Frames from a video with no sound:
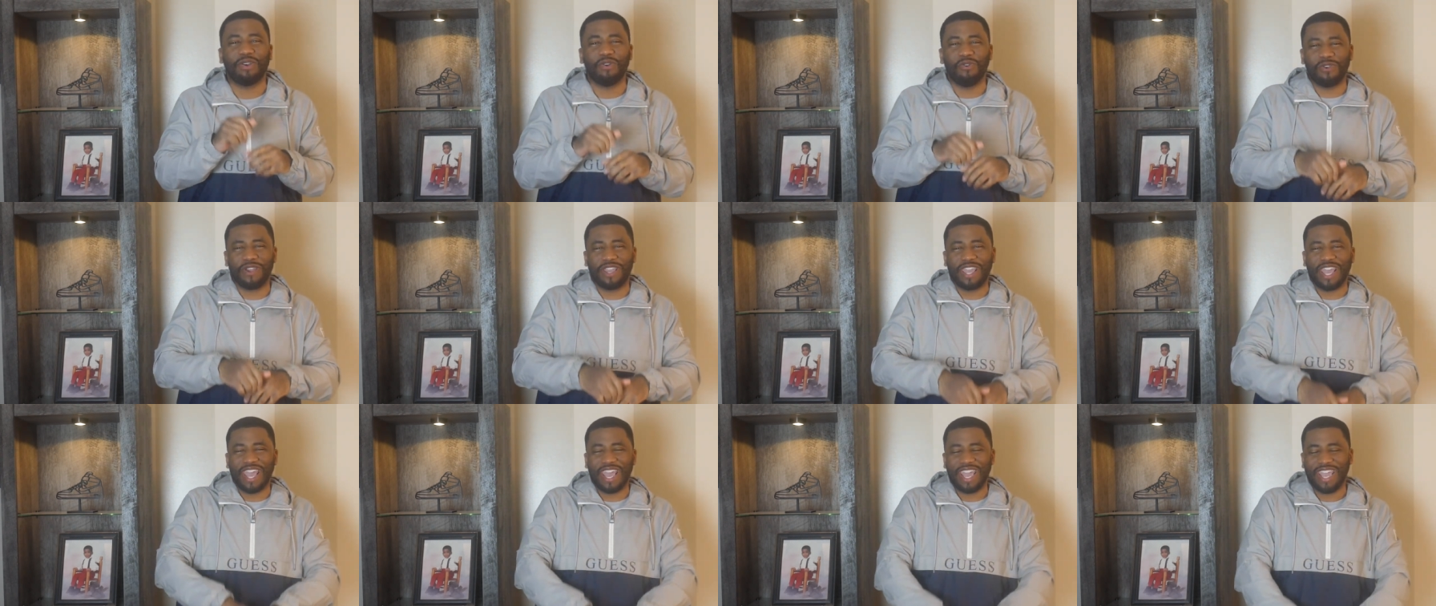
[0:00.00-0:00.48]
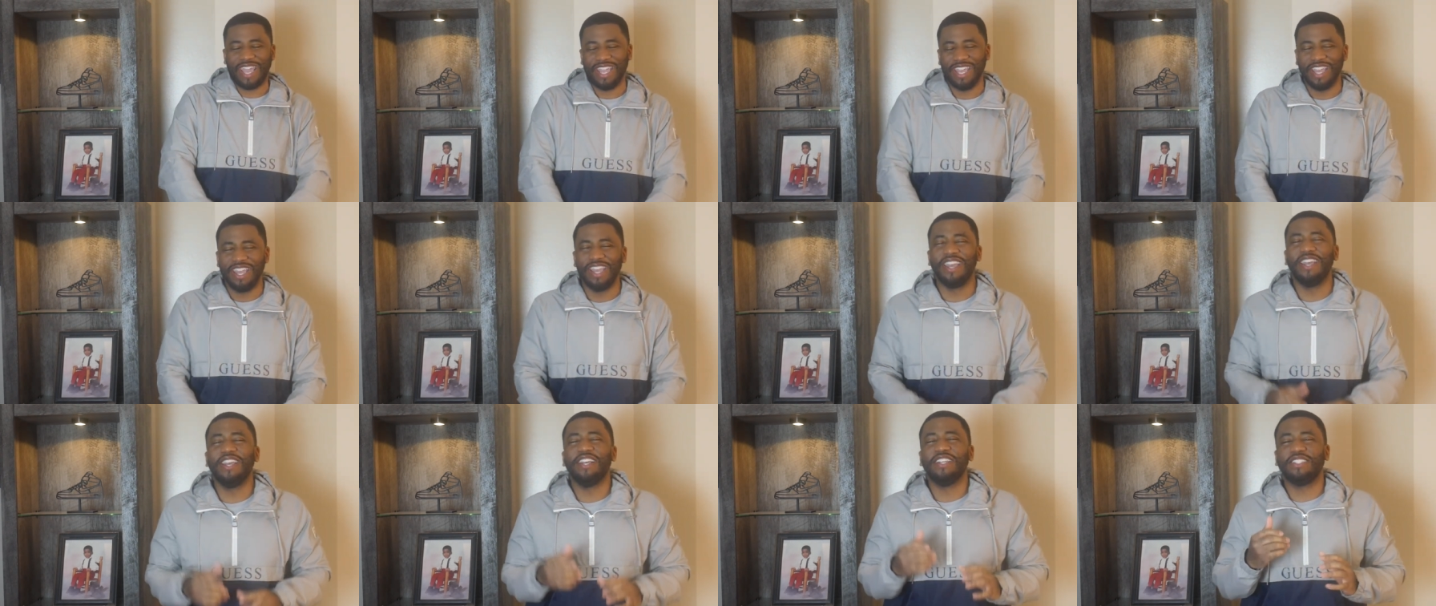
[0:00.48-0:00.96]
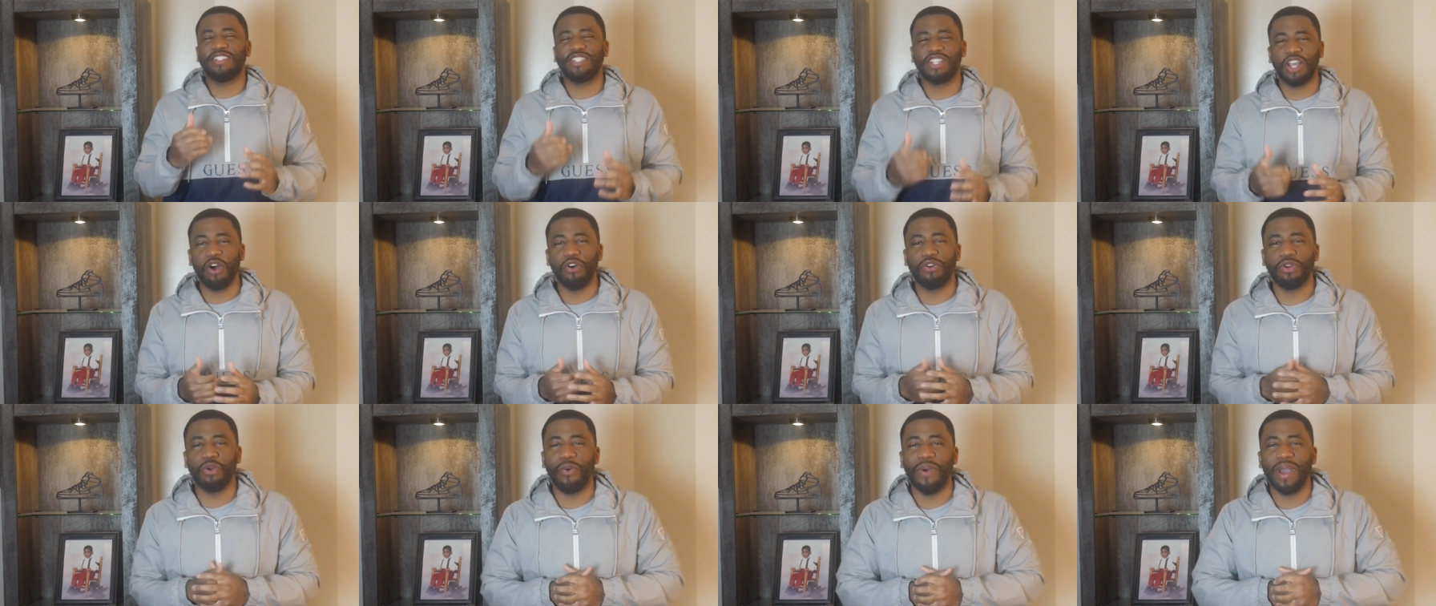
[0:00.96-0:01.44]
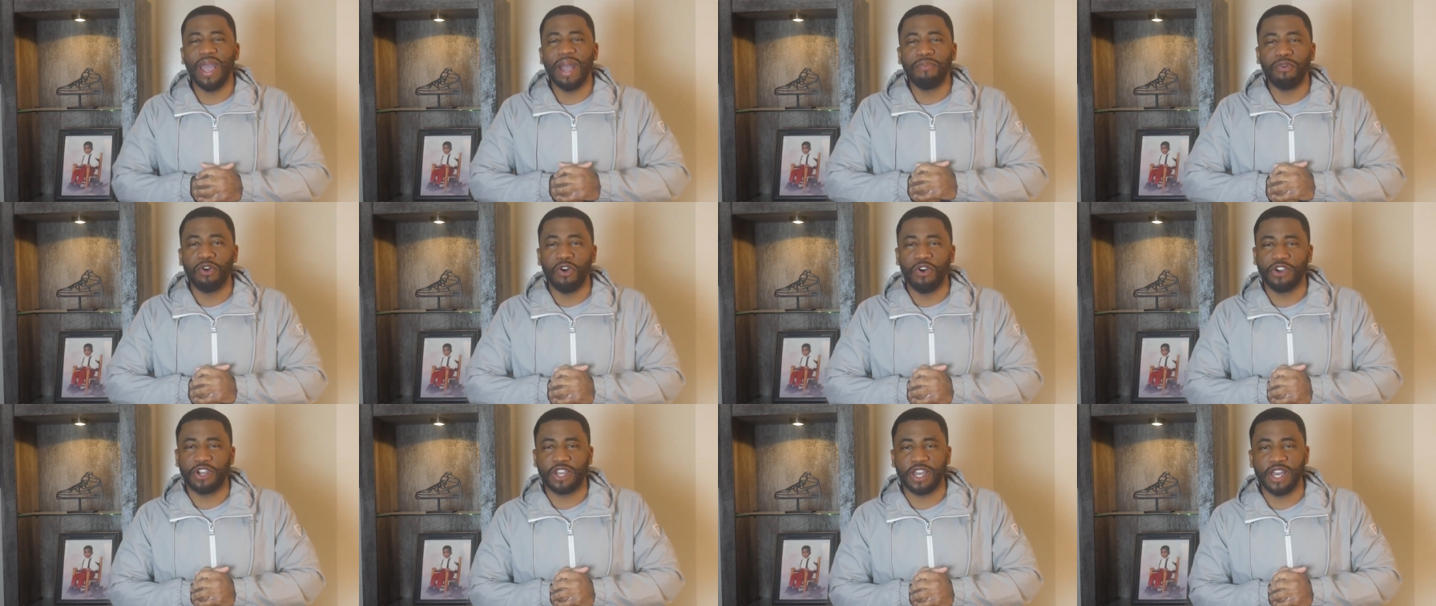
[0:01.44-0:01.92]
okay? So the way I'm
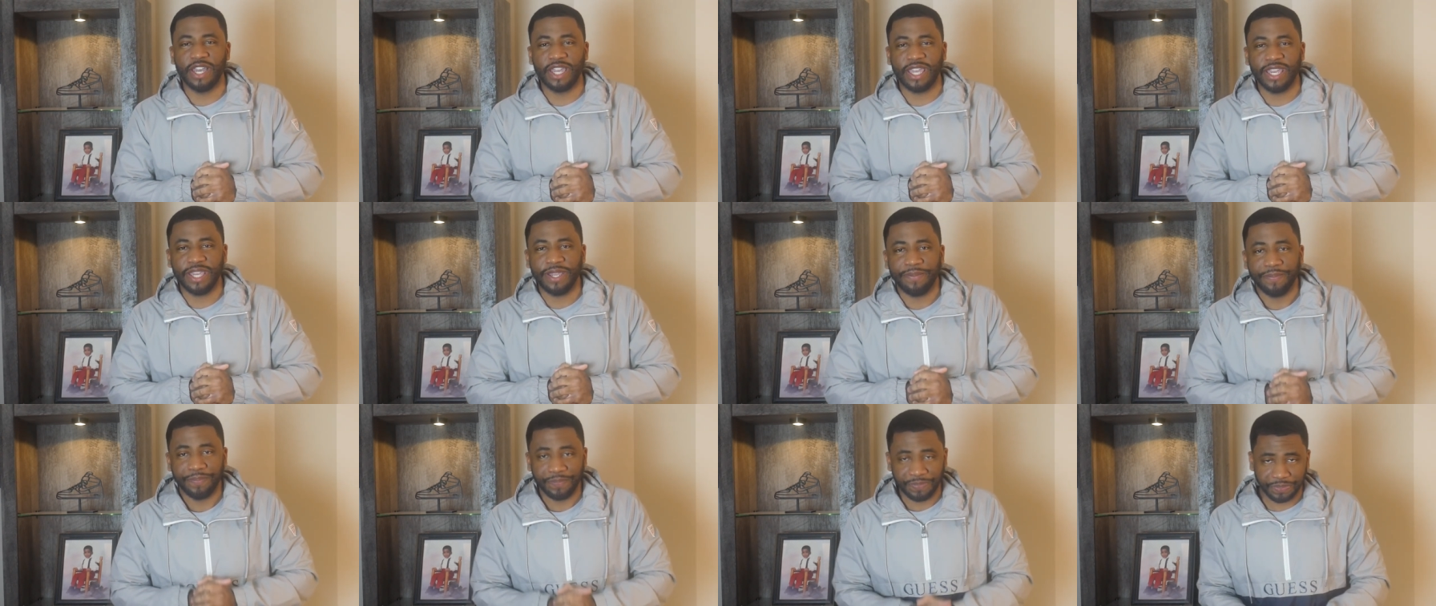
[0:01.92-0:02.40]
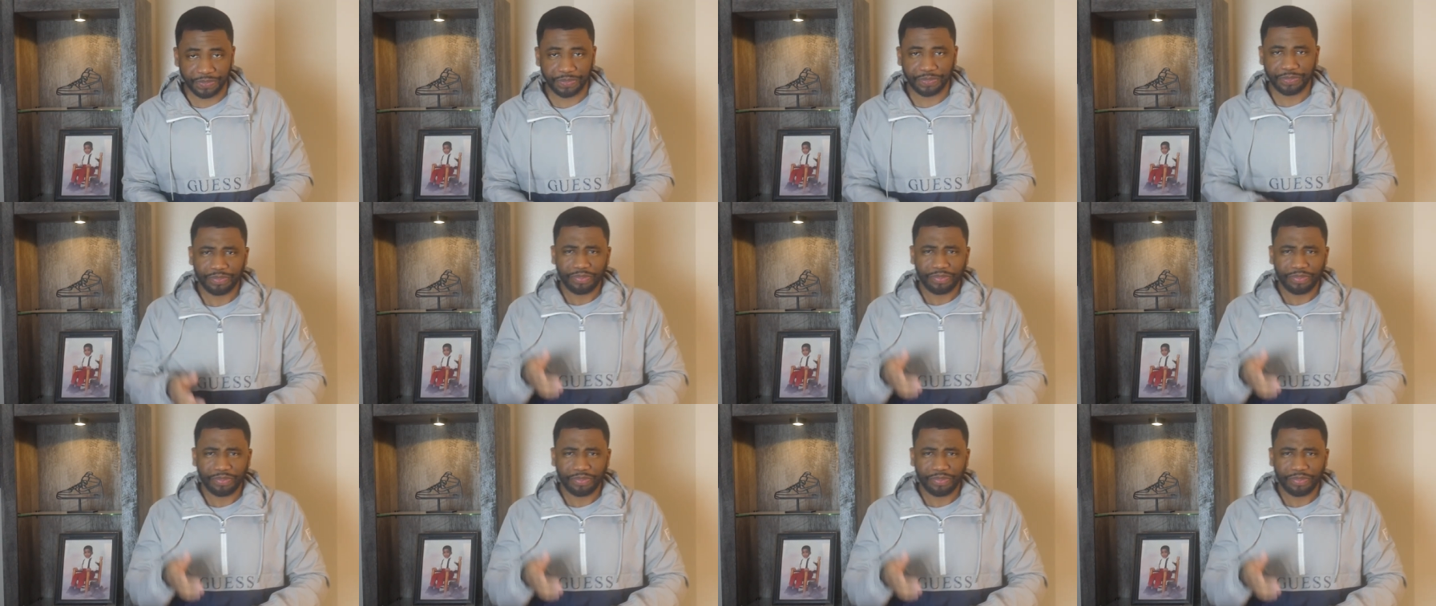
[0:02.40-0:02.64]
gonna cook it,